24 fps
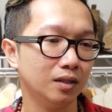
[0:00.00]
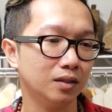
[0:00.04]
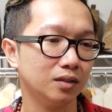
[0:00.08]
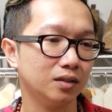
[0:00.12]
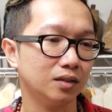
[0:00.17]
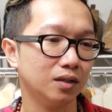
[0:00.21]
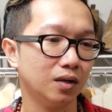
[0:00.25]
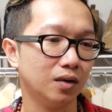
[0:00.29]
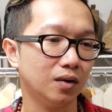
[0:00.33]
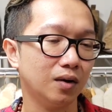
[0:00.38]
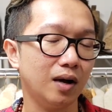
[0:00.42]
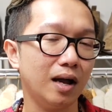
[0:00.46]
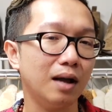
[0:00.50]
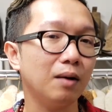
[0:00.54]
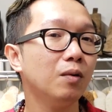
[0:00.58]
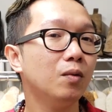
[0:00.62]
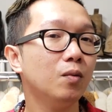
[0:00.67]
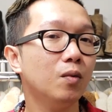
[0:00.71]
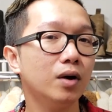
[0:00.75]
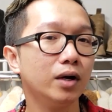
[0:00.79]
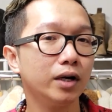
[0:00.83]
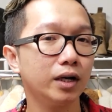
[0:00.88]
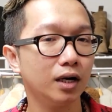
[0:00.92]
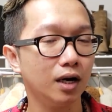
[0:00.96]
So I
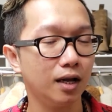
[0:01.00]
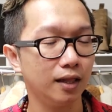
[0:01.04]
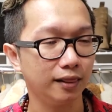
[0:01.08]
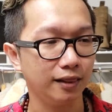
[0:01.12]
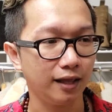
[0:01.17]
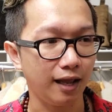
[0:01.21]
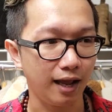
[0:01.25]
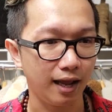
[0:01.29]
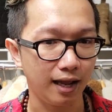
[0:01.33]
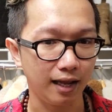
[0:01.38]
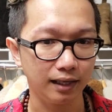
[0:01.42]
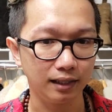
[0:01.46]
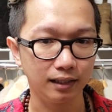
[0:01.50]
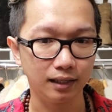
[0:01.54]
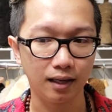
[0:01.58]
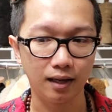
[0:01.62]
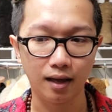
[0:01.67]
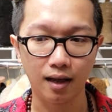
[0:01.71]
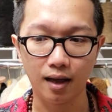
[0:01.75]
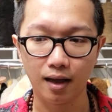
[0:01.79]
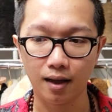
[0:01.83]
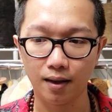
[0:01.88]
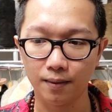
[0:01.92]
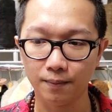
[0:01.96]
will working on that,
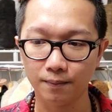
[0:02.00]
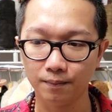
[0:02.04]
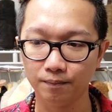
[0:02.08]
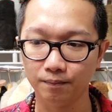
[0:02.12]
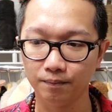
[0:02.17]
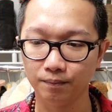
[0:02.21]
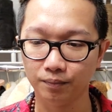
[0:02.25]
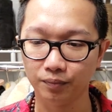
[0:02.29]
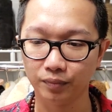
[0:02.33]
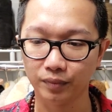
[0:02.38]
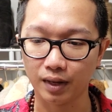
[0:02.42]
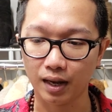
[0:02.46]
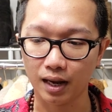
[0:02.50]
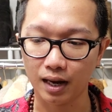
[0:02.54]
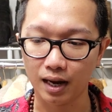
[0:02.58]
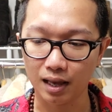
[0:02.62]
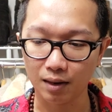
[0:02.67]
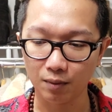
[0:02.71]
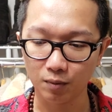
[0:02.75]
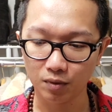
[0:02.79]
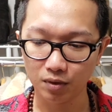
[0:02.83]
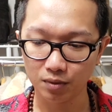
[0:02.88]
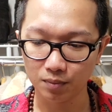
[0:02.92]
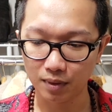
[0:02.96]
and
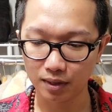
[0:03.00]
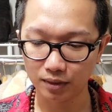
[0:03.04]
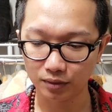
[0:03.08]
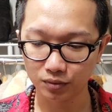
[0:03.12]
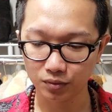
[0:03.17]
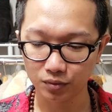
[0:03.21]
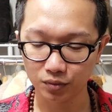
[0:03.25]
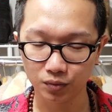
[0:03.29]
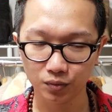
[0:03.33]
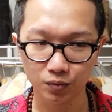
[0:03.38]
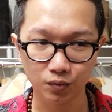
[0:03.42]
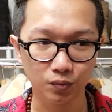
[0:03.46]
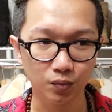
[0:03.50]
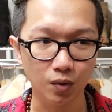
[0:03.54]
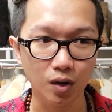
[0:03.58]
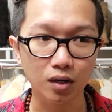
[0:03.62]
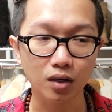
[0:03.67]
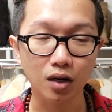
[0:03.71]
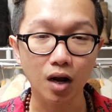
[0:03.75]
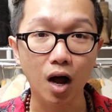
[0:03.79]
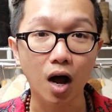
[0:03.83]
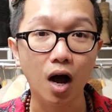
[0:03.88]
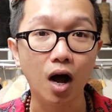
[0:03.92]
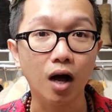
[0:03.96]
I will about to
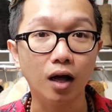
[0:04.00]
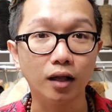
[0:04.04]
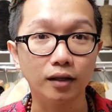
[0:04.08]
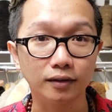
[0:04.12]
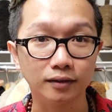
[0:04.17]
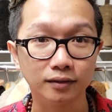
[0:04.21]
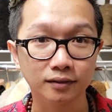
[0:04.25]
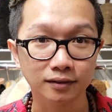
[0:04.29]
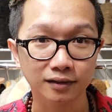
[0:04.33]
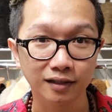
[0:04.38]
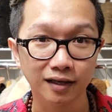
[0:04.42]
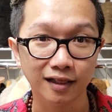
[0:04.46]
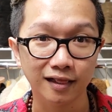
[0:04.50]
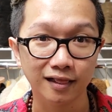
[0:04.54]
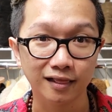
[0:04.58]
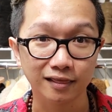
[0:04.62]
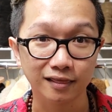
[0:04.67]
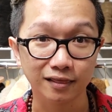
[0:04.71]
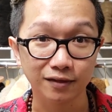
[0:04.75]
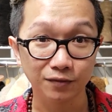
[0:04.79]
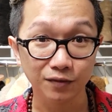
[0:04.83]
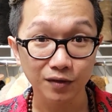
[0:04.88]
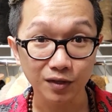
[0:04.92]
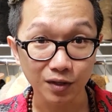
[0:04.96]
work on
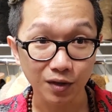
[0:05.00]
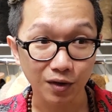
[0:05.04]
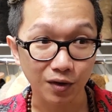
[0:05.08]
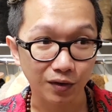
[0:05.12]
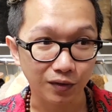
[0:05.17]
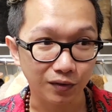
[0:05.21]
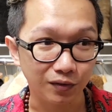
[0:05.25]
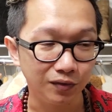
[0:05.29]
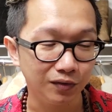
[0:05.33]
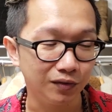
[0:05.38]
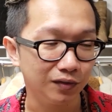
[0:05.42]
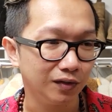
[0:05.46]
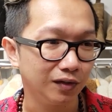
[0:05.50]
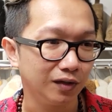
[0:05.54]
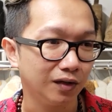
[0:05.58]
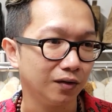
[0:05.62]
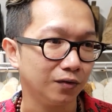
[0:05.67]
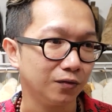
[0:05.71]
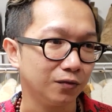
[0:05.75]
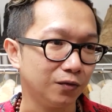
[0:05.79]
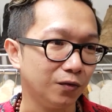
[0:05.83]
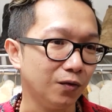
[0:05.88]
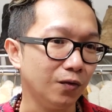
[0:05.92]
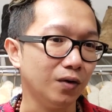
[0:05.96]
the video
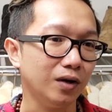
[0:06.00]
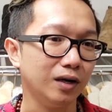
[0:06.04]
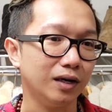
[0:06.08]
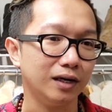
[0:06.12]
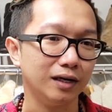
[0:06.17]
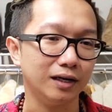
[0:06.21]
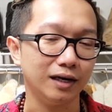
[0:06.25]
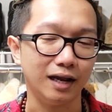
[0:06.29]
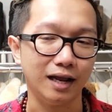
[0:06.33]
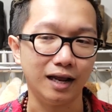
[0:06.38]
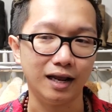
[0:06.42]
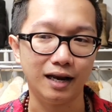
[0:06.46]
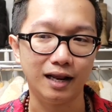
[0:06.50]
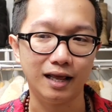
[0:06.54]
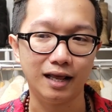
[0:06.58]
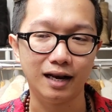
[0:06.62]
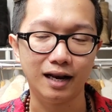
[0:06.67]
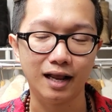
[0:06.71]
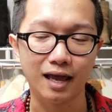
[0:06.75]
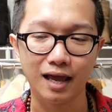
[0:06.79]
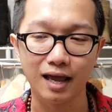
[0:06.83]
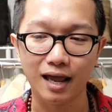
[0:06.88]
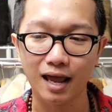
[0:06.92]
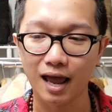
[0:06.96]
for it, and
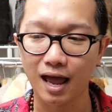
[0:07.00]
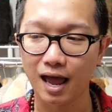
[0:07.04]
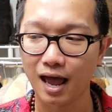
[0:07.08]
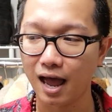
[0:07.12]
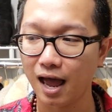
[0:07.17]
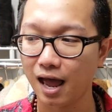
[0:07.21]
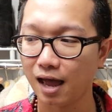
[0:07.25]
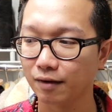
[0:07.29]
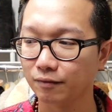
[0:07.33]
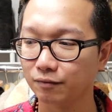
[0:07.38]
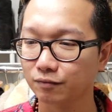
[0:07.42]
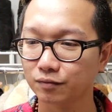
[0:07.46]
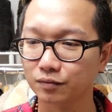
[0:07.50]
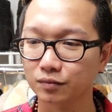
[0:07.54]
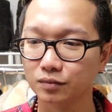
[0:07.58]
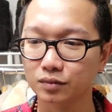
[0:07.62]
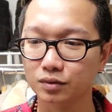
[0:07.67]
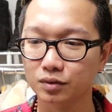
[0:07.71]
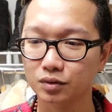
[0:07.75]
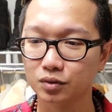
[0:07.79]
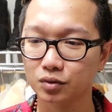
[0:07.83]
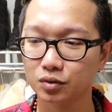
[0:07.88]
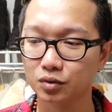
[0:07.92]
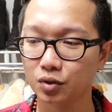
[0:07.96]
then I have
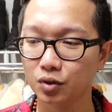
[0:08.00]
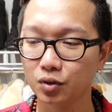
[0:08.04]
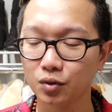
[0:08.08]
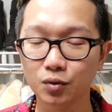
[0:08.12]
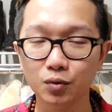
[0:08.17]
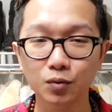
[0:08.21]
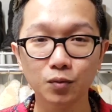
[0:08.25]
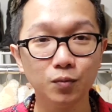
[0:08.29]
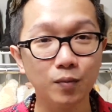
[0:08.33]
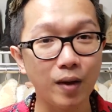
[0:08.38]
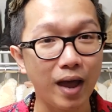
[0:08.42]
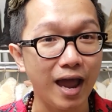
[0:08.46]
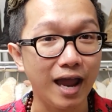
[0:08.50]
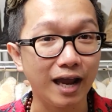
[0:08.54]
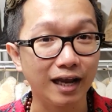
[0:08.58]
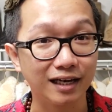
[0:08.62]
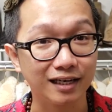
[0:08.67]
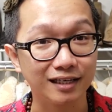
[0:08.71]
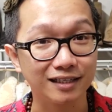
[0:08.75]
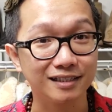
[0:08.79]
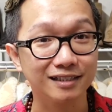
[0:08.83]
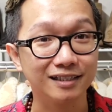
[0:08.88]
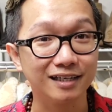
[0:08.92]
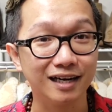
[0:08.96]
two
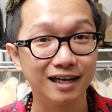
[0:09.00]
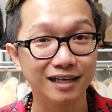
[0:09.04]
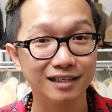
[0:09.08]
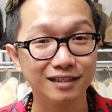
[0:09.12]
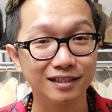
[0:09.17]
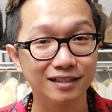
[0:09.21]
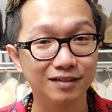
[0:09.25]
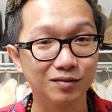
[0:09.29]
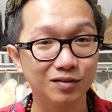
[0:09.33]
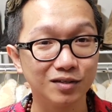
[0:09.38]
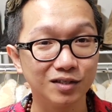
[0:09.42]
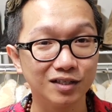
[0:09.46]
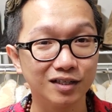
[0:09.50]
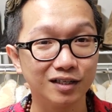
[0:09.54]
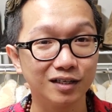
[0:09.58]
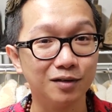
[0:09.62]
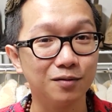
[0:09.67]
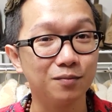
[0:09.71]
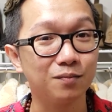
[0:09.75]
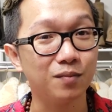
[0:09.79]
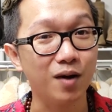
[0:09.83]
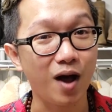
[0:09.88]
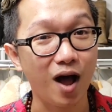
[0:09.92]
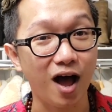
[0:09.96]
packages that I just
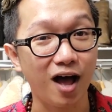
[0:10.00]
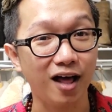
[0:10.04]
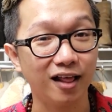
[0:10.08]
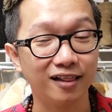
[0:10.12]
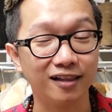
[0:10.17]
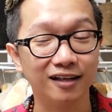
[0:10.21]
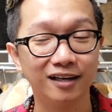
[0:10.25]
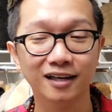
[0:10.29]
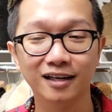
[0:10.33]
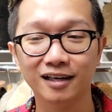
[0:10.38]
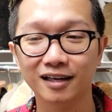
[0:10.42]
recently bought